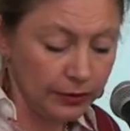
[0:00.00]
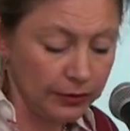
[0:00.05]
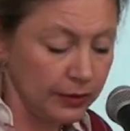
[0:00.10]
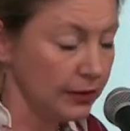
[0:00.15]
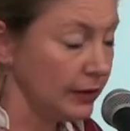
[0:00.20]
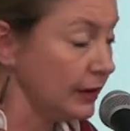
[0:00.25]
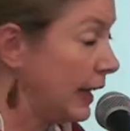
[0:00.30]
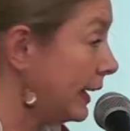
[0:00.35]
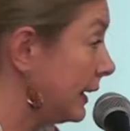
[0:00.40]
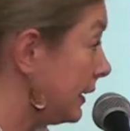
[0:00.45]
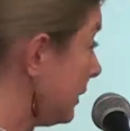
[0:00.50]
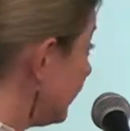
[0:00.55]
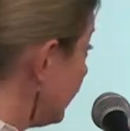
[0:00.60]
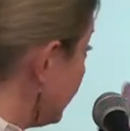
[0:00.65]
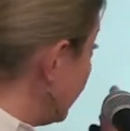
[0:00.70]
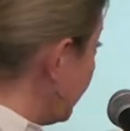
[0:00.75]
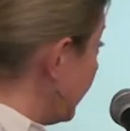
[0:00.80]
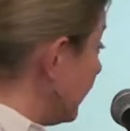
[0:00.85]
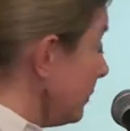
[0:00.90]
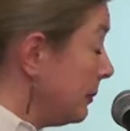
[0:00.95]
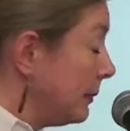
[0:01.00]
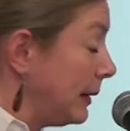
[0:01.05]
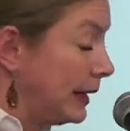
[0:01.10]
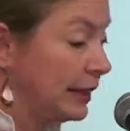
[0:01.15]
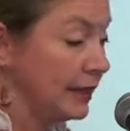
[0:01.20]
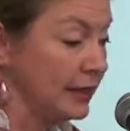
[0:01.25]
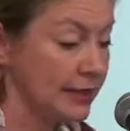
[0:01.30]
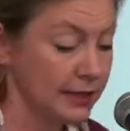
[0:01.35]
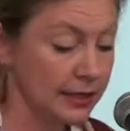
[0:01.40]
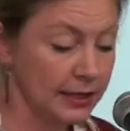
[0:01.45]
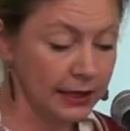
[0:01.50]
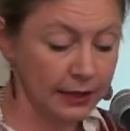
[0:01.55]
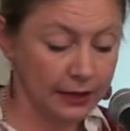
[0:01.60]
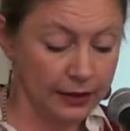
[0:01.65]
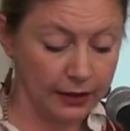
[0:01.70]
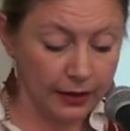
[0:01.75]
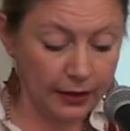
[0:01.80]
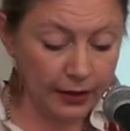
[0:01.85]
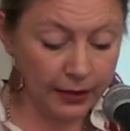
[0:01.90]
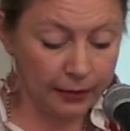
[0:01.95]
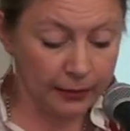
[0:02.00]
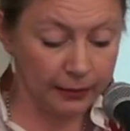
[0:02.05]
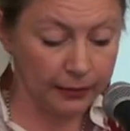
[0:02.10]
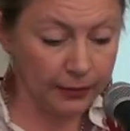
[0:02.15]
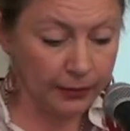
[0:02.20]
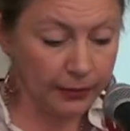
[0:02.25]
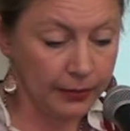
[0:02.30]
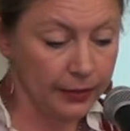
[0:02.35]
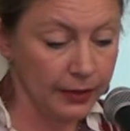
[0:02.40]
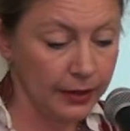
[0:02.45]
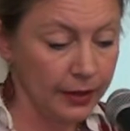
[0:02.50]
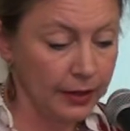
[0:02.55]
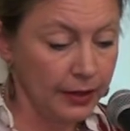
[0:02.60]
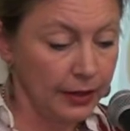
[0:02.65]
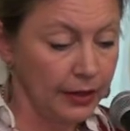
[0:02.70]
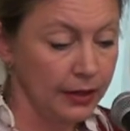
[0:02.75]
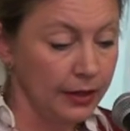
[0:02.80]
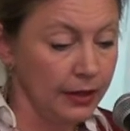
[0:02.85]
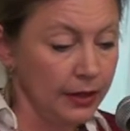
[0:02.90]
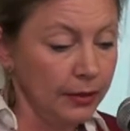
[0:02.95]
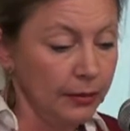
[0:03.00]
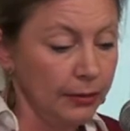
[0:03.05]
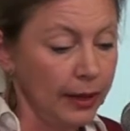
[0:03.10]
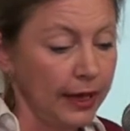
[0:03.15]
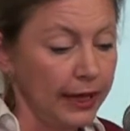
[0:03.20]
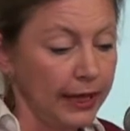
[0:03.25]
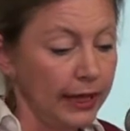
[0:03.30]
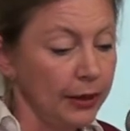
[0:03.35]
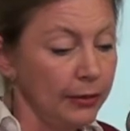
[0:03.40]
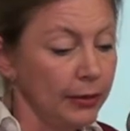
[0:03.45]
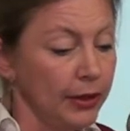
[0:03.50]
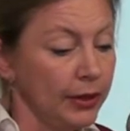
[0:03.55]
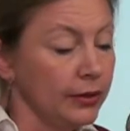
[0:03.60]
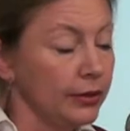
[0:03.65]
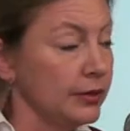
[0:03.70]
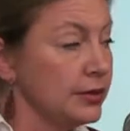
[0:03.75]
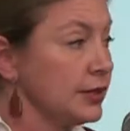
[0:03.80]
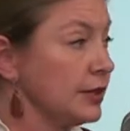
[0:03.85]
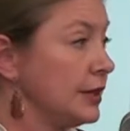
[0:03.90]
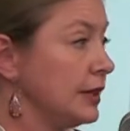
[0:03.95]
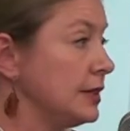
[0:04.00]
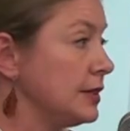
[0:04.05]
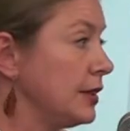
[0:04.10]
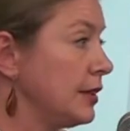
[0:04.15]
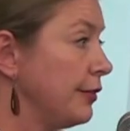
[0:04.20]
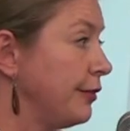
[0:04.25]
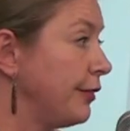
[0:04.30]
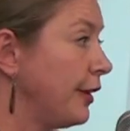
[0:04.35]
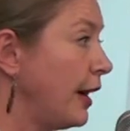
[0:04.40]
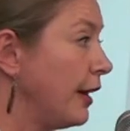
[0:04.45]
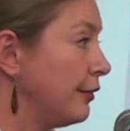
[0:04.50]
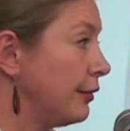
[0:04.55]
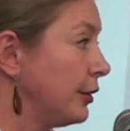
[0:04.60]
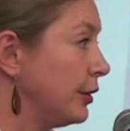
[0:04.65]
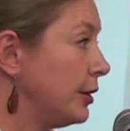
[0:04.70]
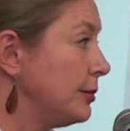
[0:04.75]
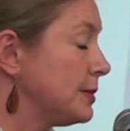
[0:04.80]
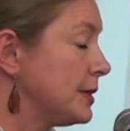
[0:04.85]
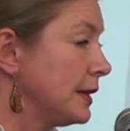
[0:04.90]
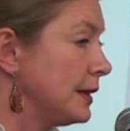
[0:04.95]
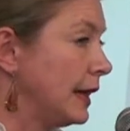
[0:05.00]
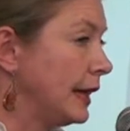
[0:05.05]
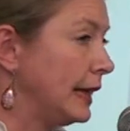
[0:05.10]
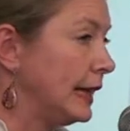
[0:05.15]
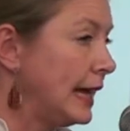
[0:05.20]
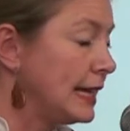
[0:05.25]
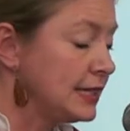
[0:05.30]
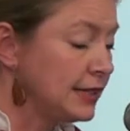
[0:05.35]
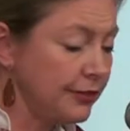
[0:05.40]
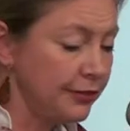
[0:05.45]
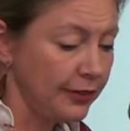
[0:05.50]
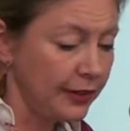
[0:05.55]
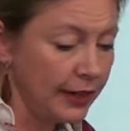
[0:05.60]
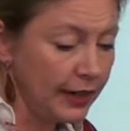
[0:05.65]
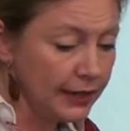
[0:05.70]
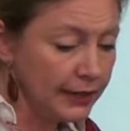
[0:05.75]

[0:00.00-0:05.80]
like the mechanistic biochemicals. These are the 5 groups that they're classified